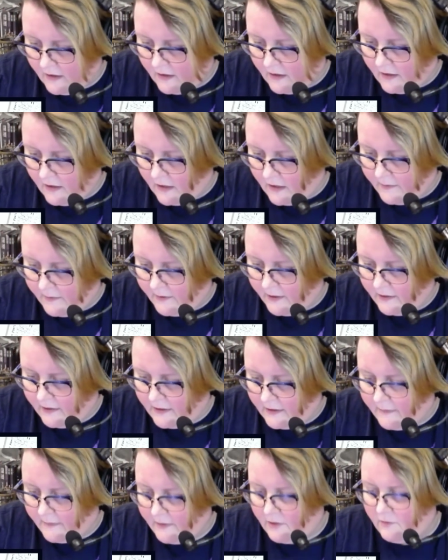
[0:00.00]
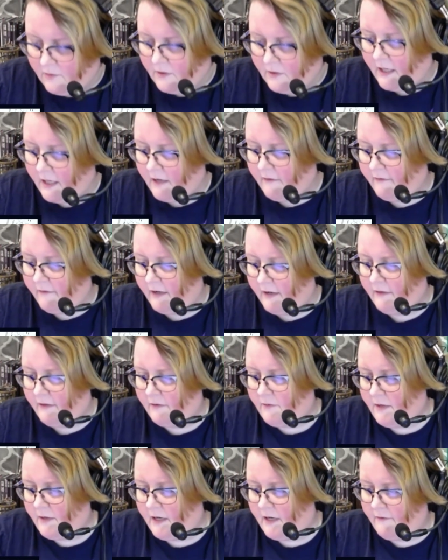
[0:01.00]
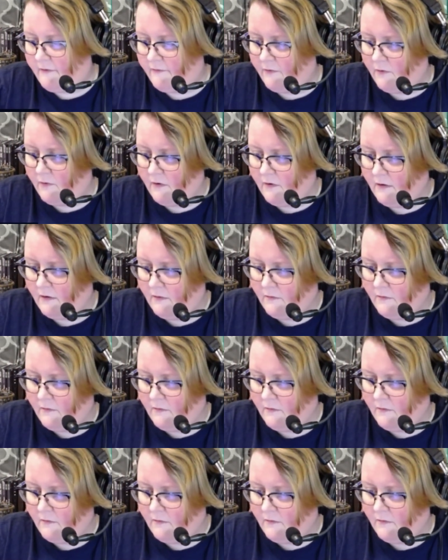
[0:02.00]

Come on, take me to a caravan, 384.